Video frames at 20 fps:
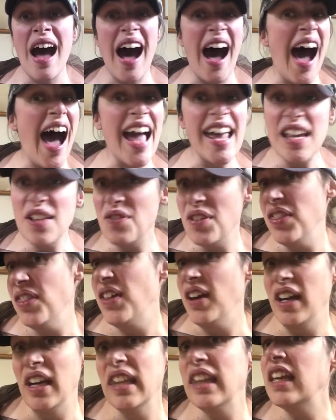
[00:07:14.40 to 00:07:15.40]
I even
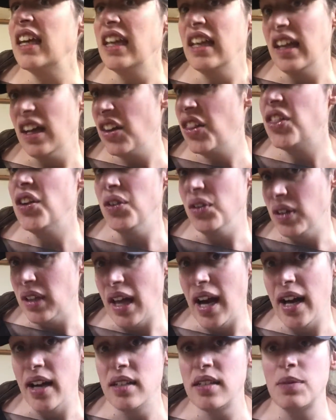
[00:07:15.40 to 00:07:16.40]
think they can get through
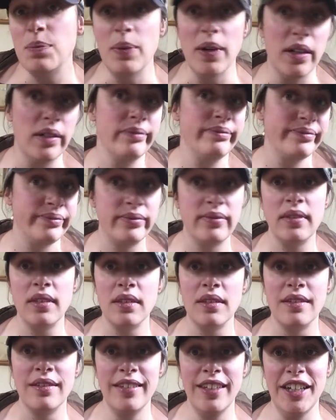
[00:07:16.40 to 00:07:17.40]
glass, but,
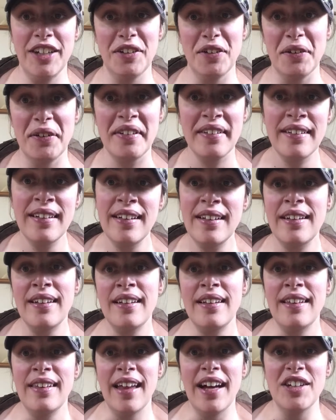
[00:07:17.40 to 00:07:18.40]
you know,
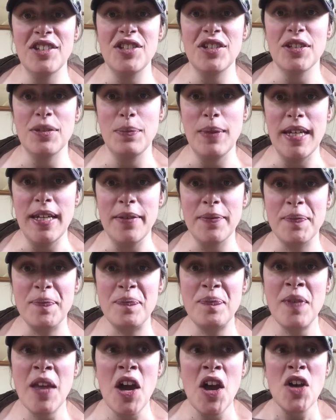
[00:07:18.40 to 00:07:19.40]
that's just me.
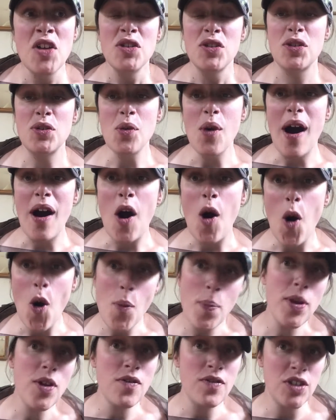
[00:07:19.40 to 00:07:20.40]
So I
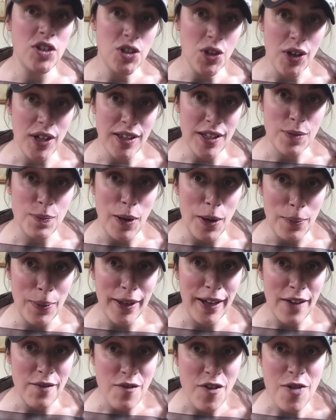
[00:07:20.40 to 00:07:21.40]
hope you've enjoyed this
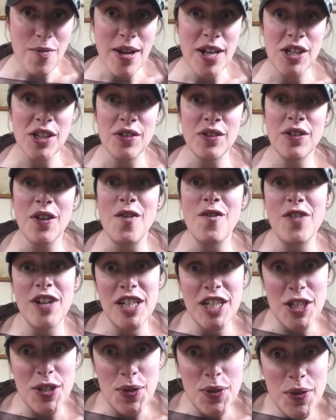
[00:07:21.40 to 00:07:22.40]
public information
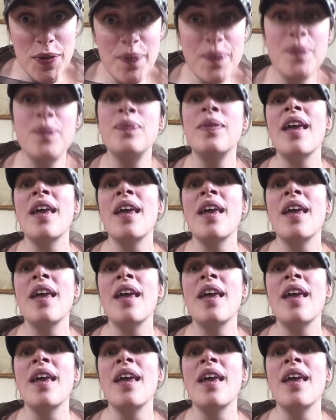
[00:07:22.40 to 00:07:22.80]
video.